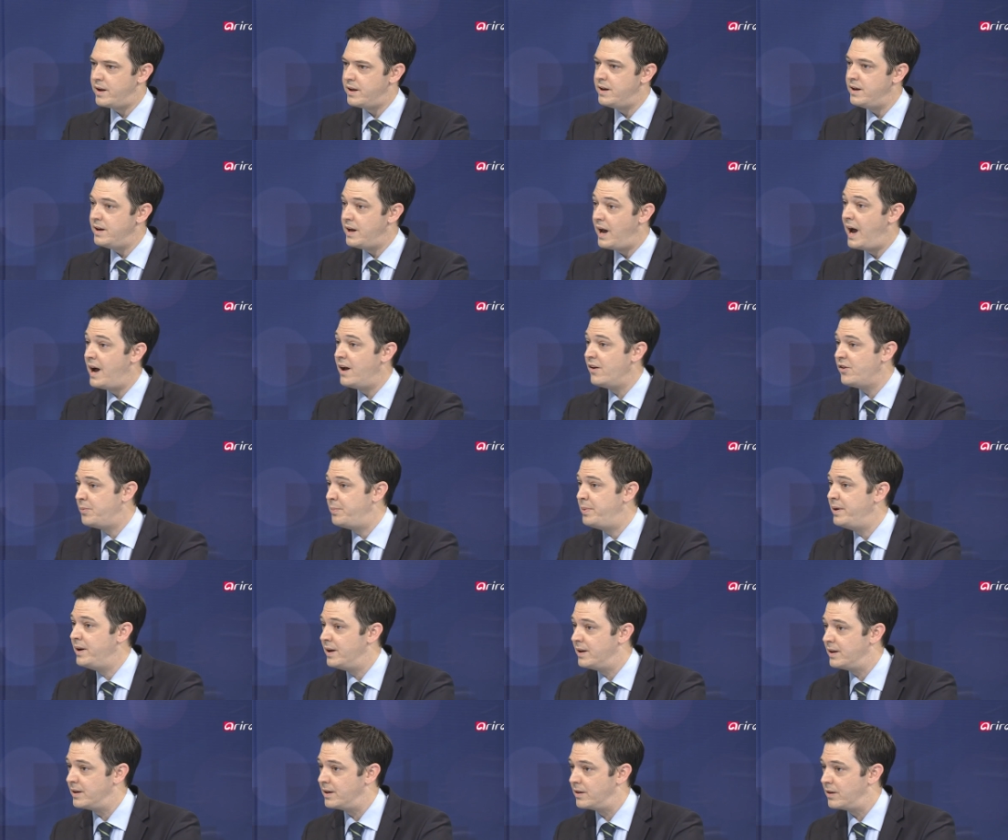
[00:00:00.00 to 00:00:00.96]
he has
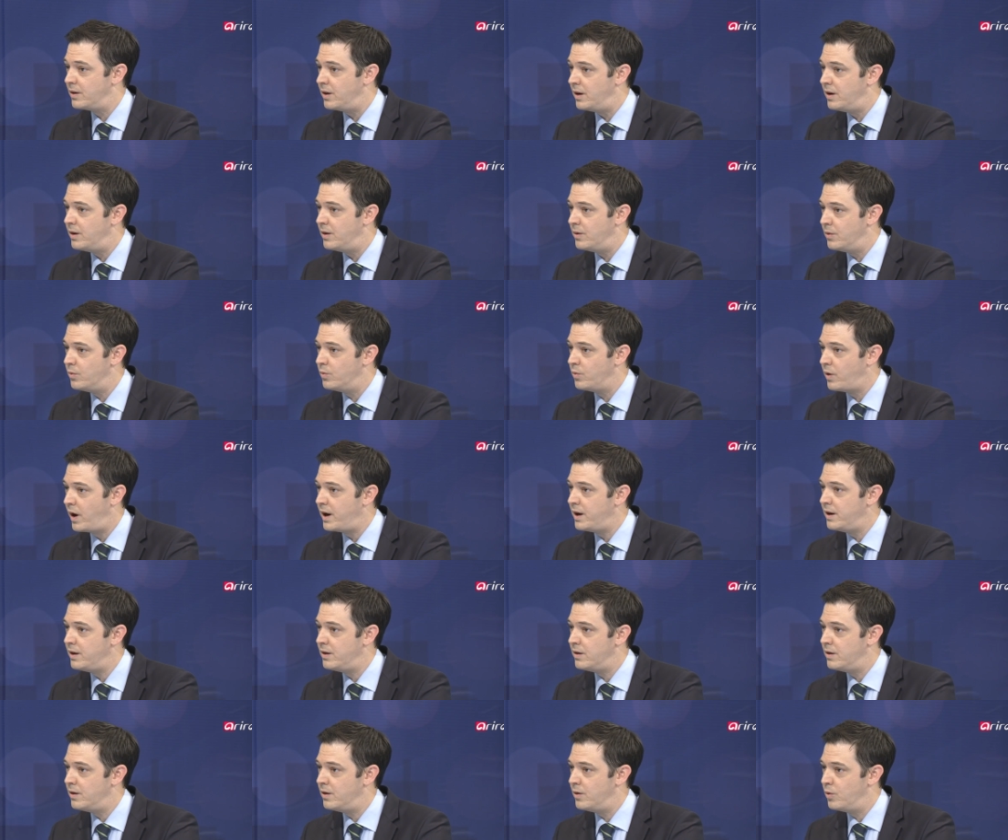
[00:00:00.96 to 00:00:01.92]
been,
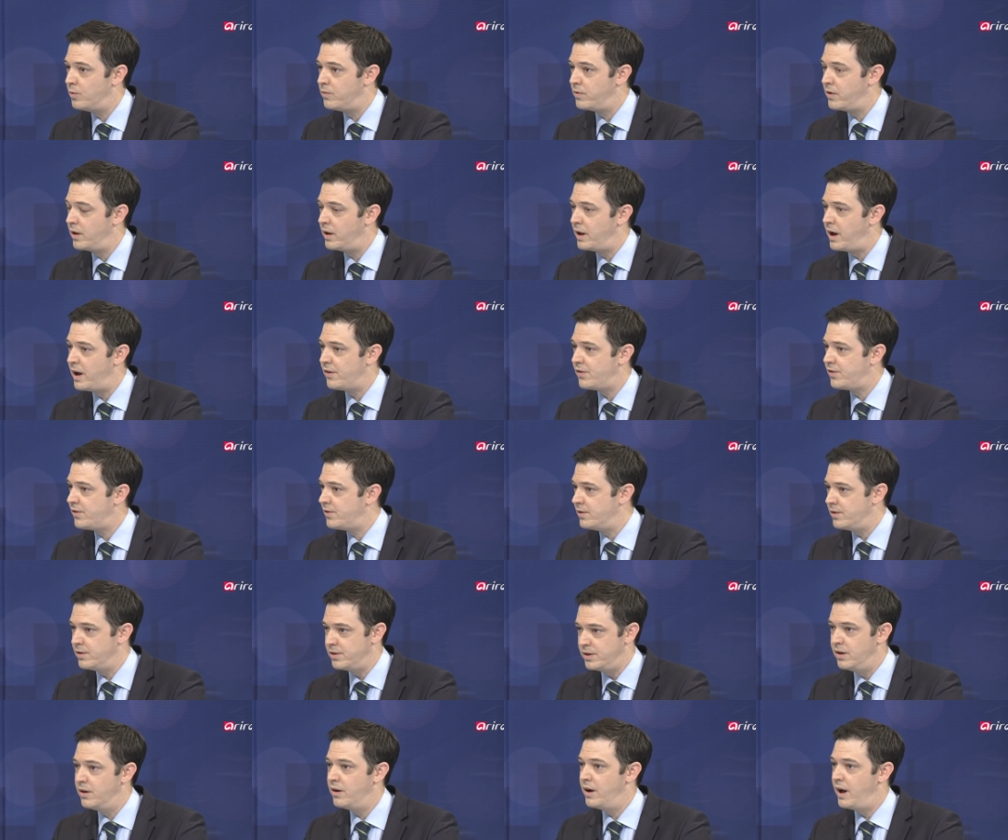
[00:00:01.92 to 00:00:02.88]
right, over the last
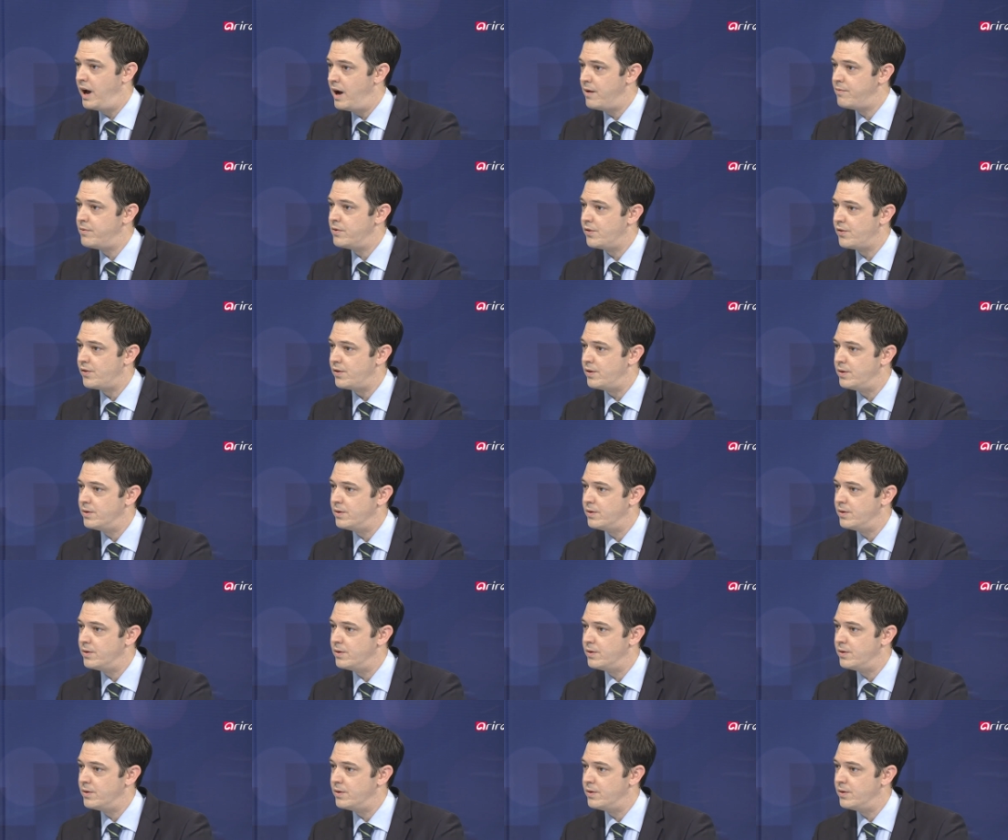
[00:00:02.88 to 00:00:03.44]
year and a half or so.